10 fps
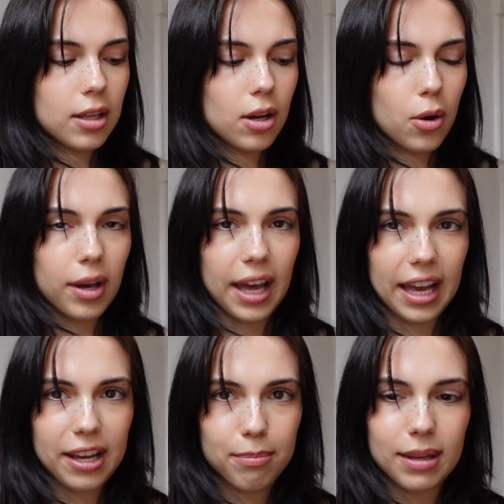
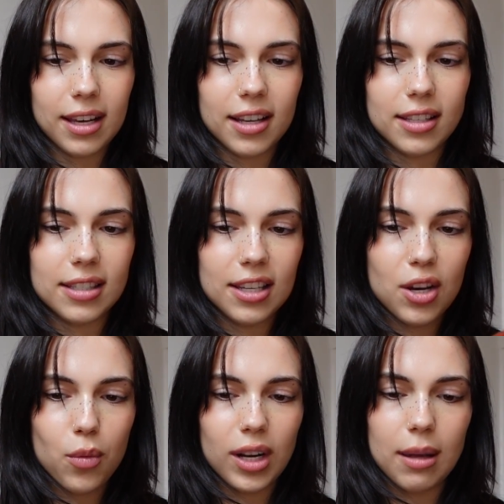okay, because
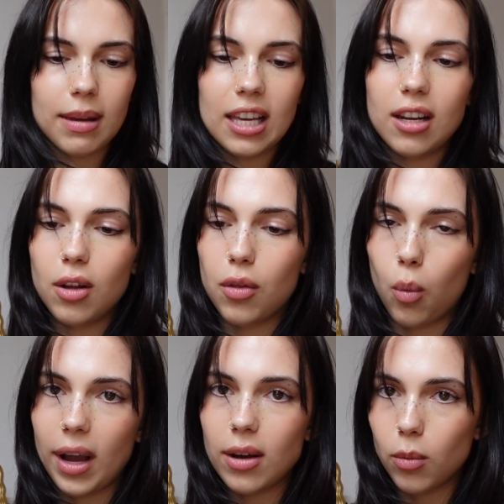when I made the
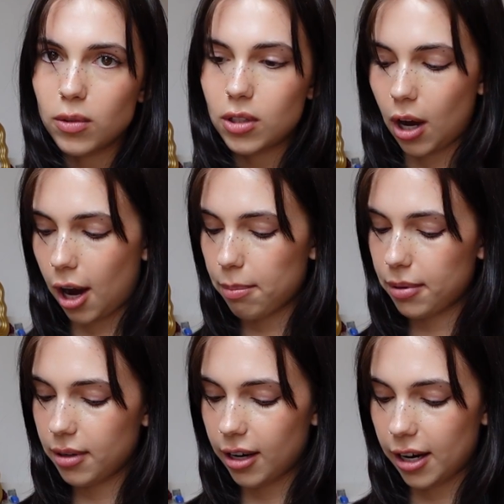white top,
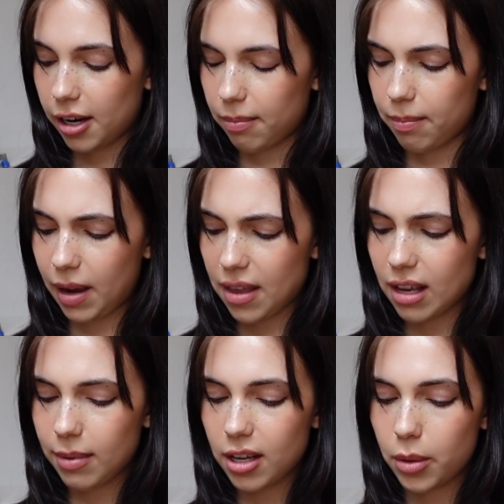I
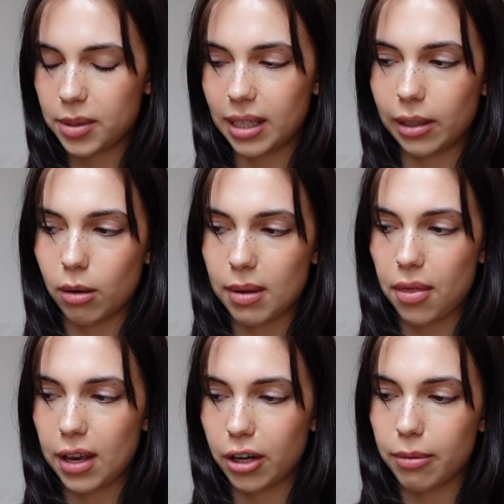think my yarn was a little bit
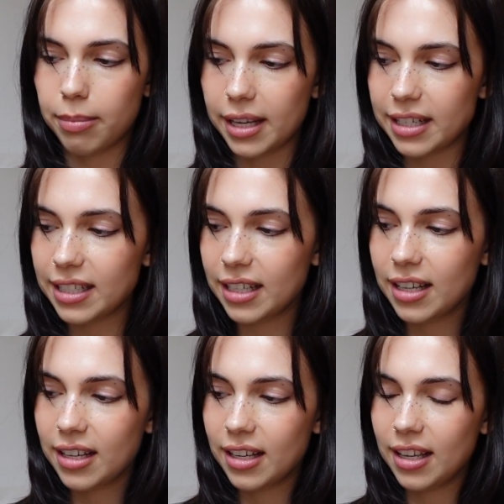thicker, but
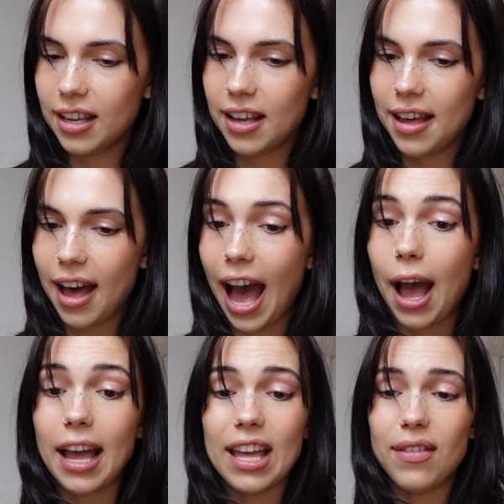
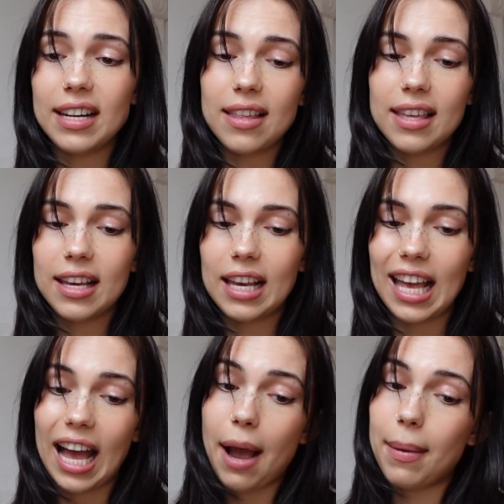if anything,
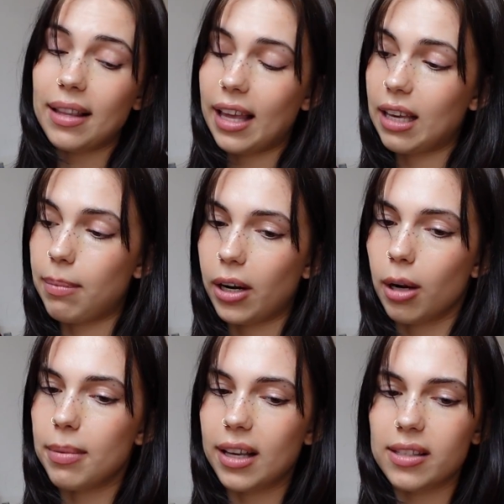I might like it
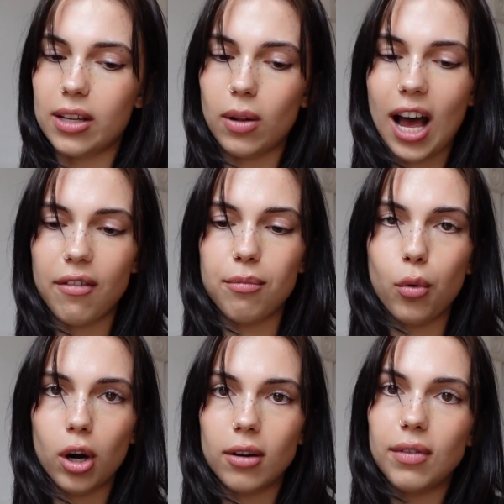better because it'll have
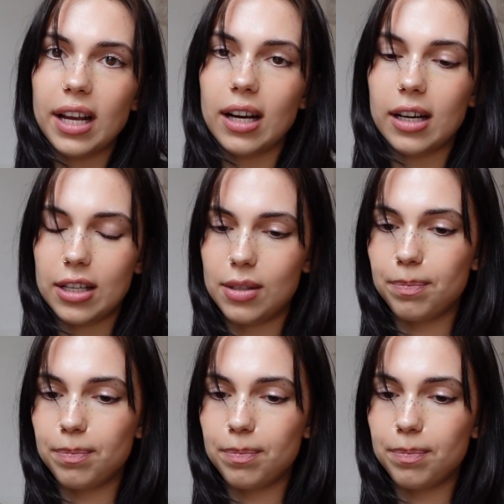more of like a